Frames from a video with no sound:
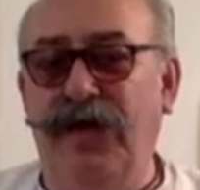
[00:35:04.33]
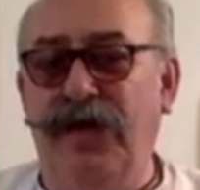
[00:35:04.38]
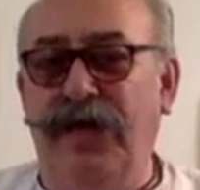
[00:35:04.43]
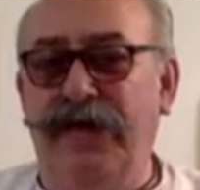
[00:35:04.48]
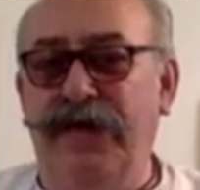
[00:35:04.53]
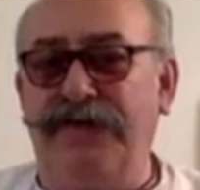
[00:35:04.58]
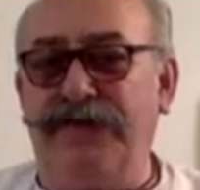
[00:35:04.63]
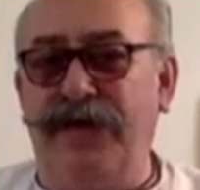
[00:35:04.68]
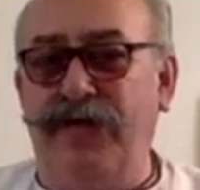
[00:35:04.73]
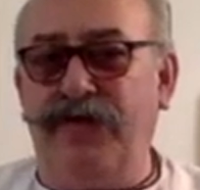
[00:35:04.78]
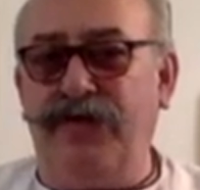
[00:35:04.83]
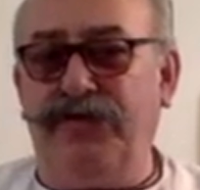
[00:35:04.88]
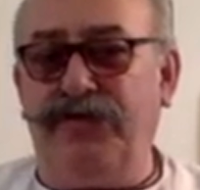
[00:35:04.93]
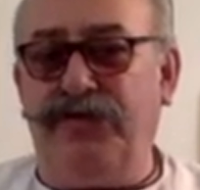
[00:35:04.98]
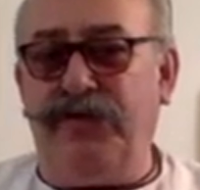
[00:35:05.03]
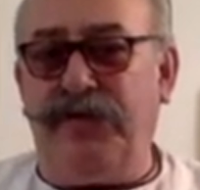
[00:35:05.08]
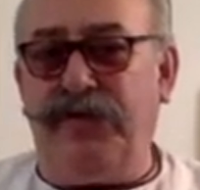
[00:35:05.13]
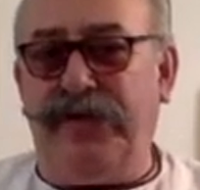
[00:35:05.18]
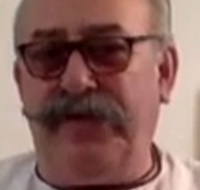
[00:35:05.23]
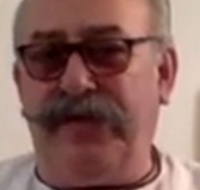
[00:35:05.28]
So
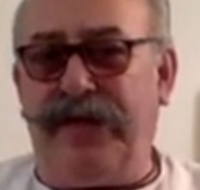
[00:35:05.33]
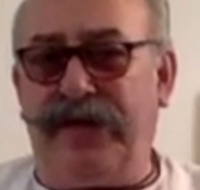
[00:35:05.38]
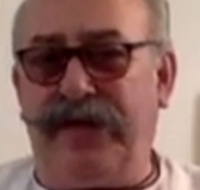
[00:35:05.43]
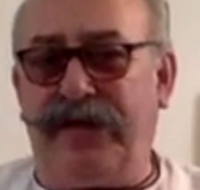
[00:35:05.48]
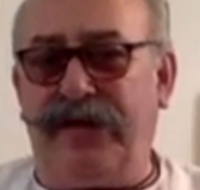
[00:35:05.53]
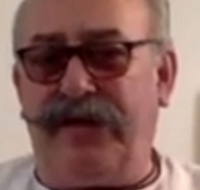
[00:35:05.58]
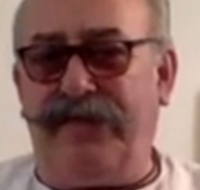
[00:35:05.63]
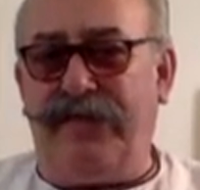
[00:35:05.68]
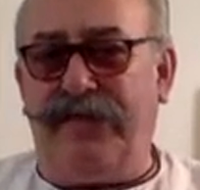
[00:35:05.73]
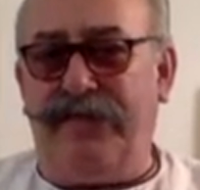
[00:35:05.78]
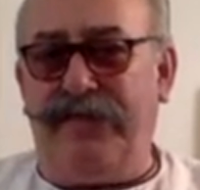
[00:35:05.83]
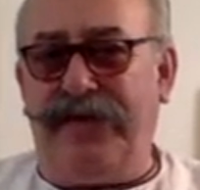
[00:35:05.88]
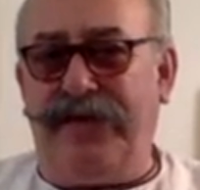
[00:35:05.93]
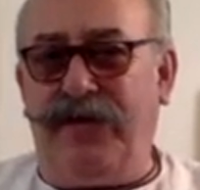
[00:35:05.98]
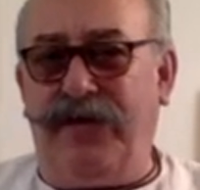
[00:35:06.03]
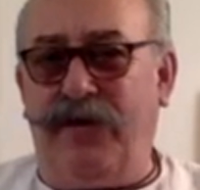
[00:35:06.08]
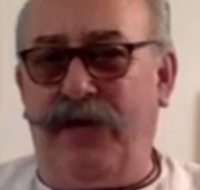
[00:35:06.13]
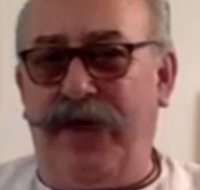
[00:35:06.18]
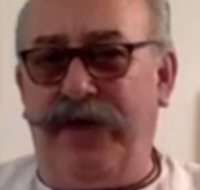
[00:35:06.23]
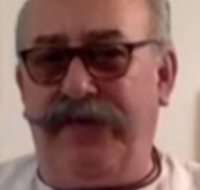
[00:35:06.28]
during that kind of, I've been
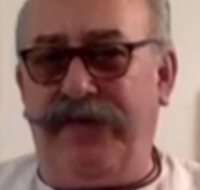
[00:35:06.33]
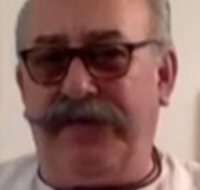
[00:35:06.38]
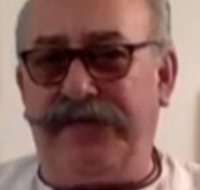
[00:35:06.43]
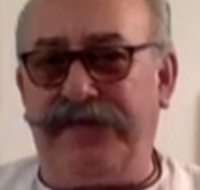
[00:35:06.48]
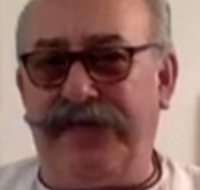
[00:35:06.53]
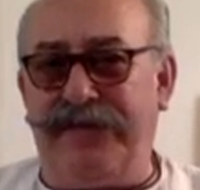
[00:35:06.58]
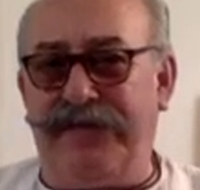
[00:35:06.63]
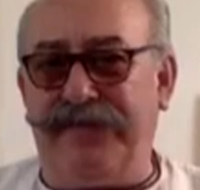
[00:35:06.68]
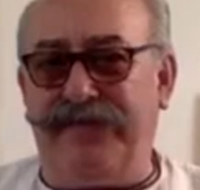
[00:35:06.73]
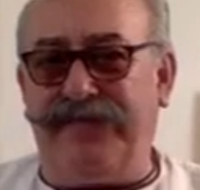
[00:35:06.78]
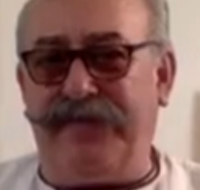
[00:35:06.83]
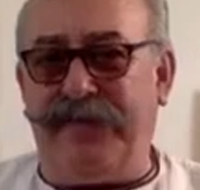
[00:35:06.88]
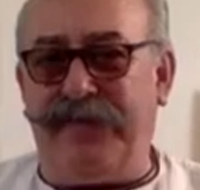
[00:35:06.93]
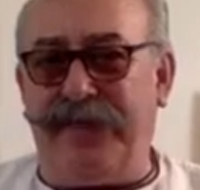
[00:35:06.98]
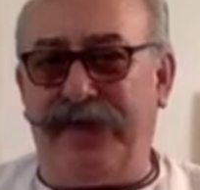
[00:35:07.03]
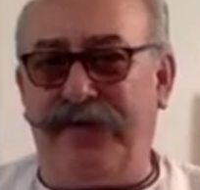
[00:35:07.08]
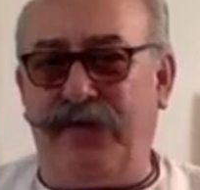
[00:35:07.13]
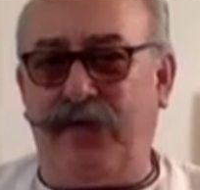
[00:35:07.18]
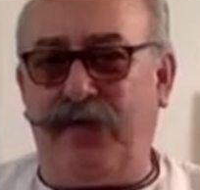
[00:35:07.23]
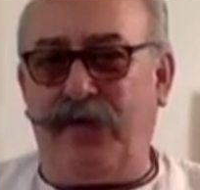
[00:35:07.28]
away at the temple for
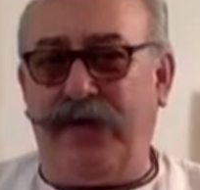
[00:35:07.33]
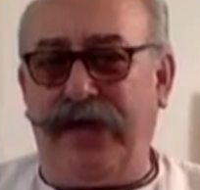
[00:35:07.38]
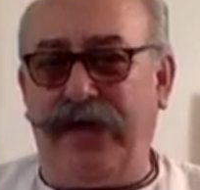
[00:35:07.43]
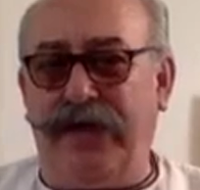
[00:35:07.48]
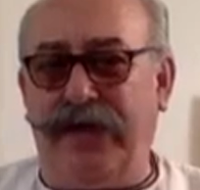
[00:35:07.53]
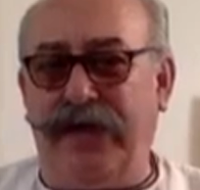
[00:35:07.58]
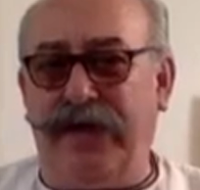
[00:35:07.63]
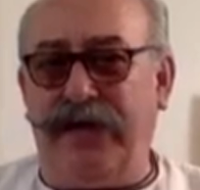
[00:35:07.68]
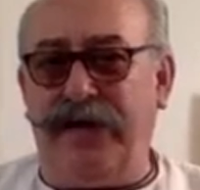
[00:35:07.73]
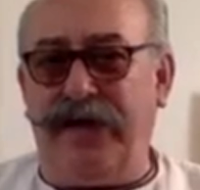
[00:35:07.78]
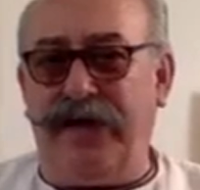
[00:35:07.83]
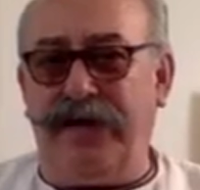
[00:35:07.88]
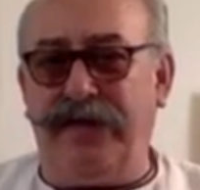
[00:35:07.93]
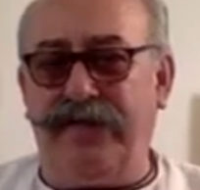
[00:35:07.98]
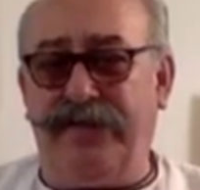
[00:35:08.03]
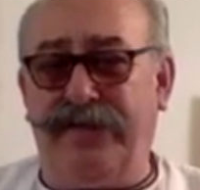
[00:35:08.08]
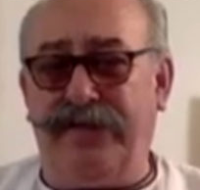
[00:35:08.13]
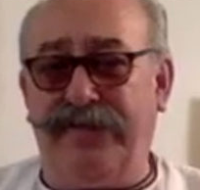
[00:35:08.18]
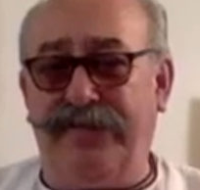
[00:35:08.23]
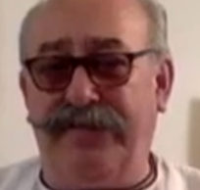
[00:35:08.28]
about a week, and
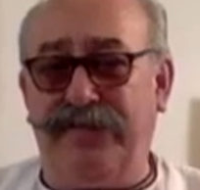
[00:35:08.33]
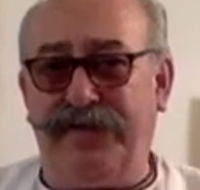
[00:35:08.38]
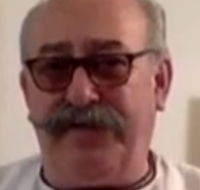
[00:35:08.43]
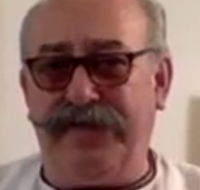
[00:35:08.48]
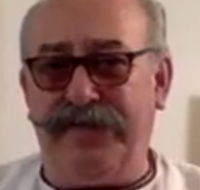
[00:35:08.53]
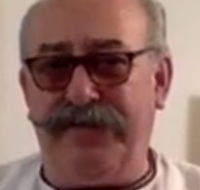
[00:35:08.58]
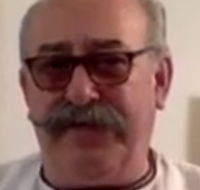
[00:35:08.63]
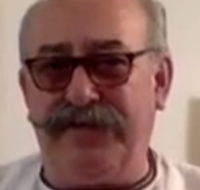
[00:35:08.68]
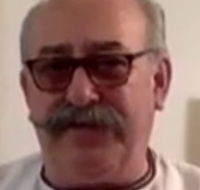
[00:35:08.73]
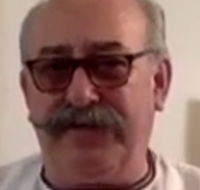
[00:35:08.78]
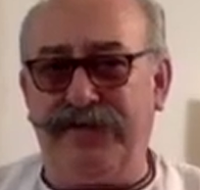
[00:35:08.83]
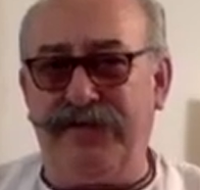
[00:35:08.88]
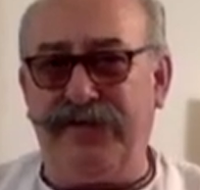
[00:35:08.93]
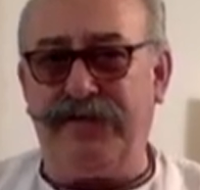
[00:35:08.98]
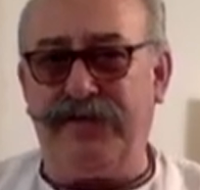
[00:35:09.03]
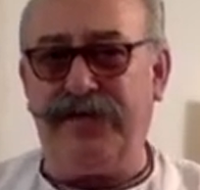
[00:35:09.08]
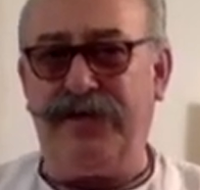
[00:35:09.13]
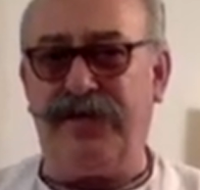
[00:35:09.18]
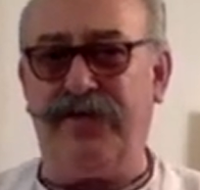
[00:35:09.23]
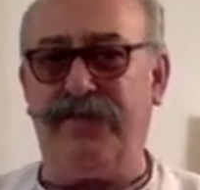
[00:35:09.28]
I've already mentioned
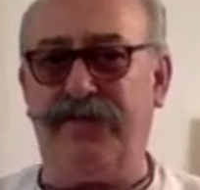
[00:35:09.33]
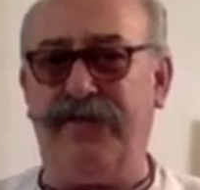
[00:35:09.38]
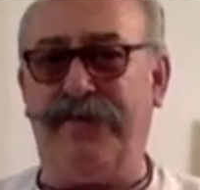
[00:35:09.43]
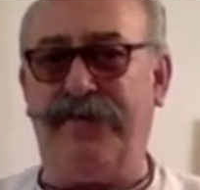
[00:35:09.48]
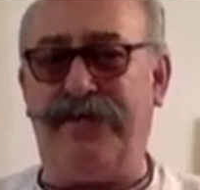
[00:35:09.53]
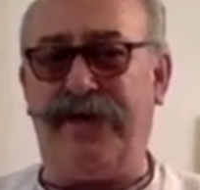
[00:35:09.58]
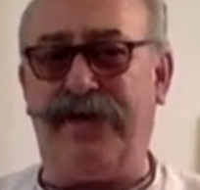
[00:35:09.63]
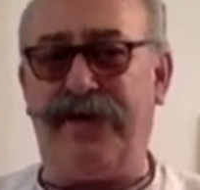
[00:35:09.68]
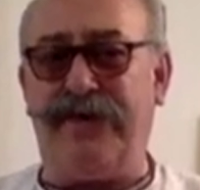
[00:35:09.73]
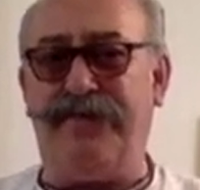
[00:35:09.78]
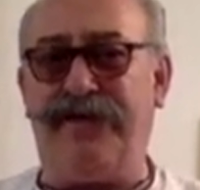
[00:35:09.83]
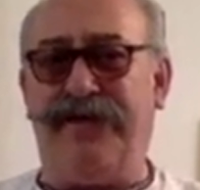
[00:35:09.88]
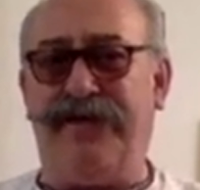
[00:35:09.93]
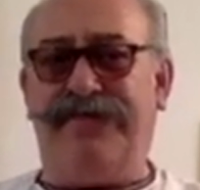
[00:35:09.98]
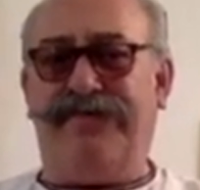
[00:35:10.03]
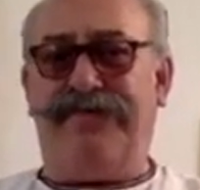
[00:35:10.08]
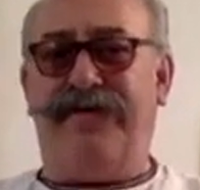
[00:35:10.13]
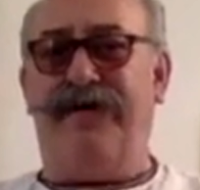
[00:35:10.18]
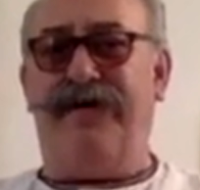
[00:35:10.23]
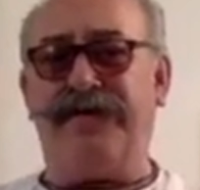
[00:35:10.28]
that, my
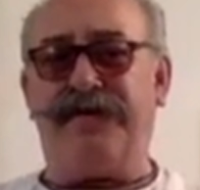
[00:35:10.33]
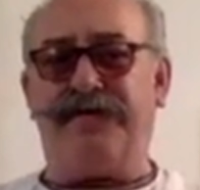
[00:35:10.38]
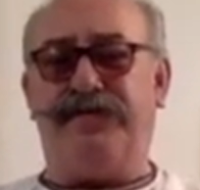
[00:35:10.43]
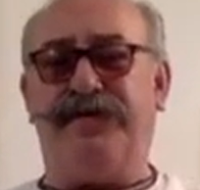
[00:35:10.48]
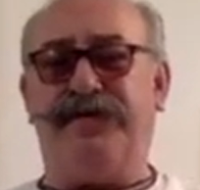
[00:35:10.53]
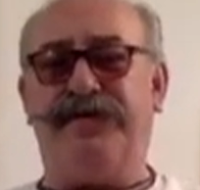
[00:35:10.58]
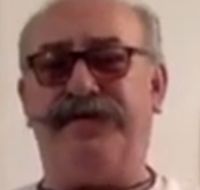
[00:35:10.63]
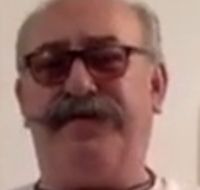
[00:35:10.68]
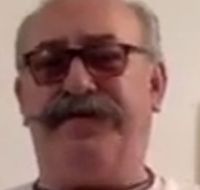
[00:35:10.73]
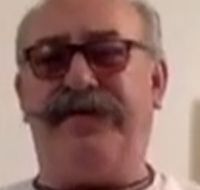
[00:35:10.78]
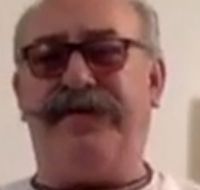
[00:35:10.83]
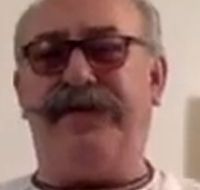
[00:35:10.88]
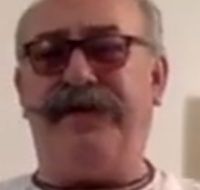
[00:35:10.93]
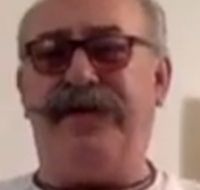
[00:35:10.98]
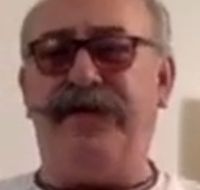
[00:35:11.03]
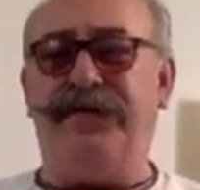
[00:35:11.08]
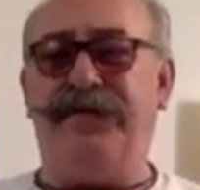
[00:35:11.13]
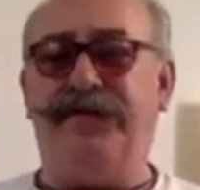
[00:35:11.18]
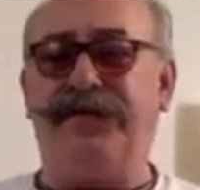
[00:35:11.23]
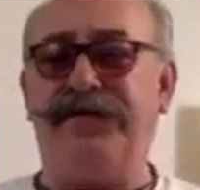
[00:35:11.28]
father
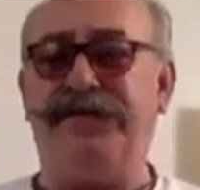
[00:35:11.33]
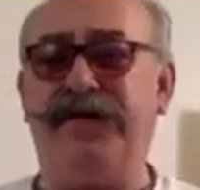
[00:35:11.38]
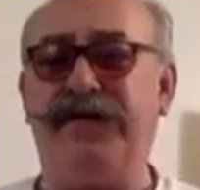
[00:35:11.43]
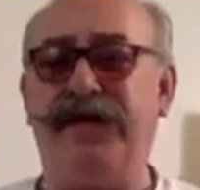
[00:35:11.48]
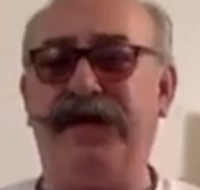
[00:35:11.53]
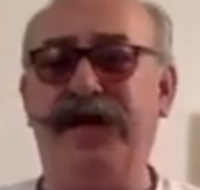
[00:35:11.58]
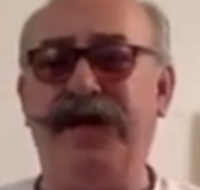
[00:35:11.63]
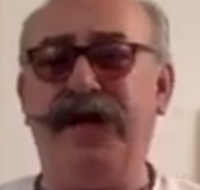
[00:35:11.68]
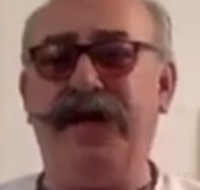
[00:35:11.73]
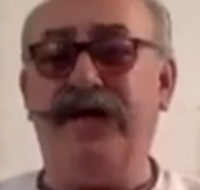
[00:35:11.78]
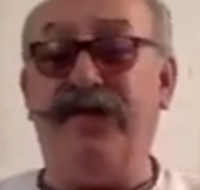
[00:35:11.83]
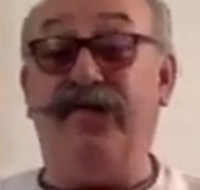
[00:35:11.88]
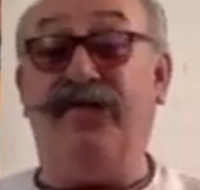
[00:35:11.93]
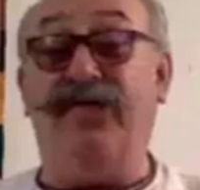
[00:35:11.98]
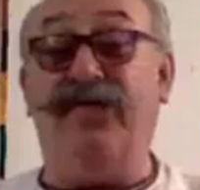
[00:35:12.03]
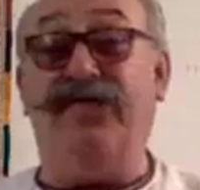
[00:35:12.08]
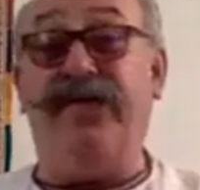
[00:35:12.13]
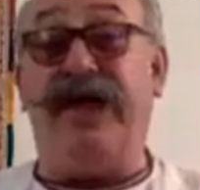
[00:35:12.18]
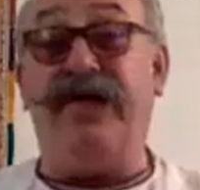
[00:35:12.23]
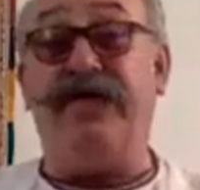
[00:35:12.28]
specifically was
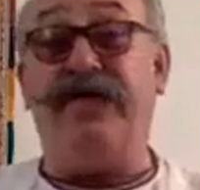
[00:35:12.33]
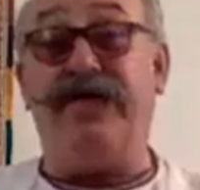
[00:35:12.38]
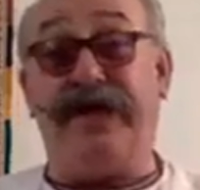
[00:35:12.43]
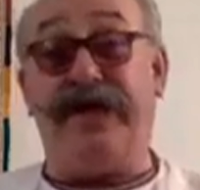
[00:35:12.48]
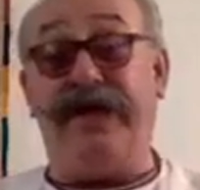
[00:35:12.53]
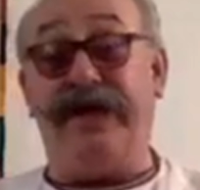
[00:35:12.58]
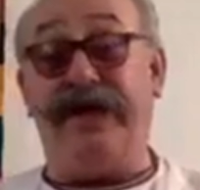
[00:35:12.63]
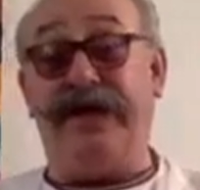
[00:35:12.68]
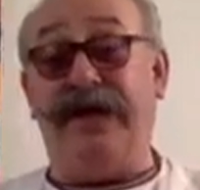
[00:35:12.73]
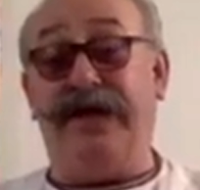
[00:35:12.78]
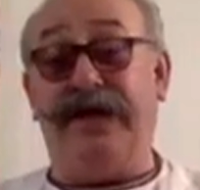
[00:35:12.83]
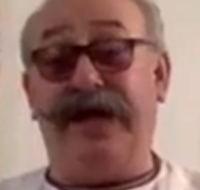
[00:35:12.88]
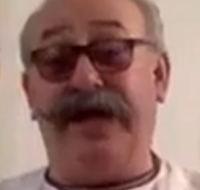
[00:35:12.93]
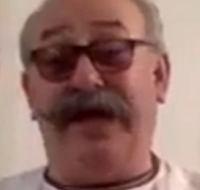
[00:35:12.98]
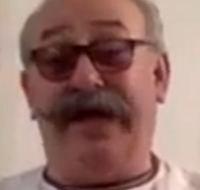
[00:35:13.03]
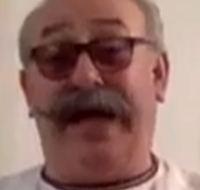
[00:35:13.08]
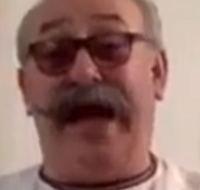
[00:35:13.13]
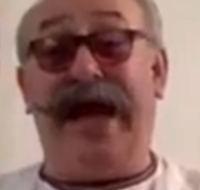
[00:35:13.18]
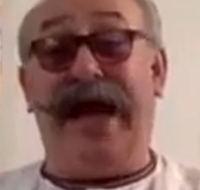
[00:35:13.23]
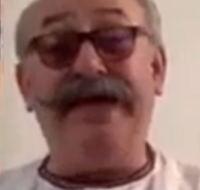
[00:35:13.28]
very
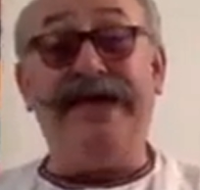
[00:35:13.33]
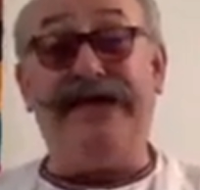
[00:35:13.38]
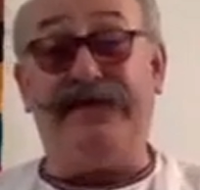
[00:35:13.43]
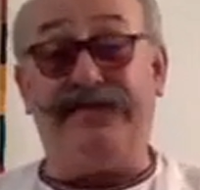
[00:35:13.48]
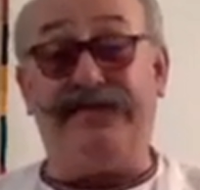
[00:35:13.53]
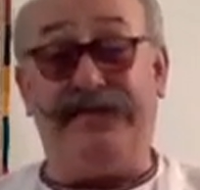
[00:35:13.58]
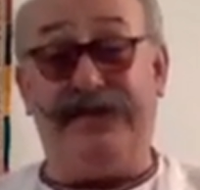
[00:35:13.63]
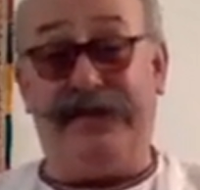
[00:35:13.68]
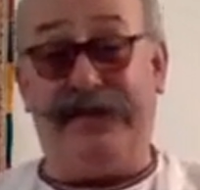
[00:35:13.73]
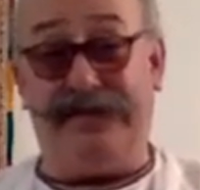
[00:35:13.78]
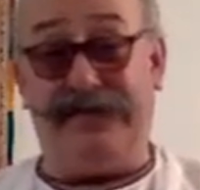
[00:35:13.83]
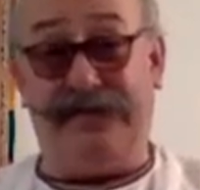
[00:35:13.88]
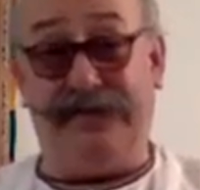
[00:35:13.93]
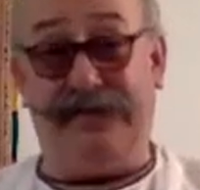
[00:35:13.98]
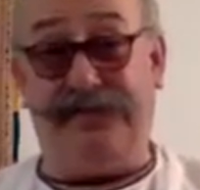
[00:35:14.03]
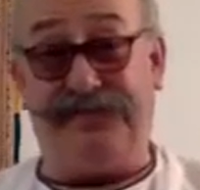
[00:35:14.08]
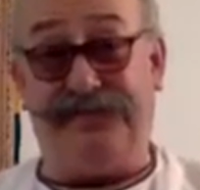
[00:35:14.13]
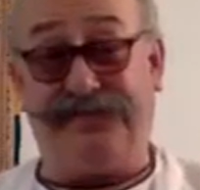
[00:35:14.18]
hated religion.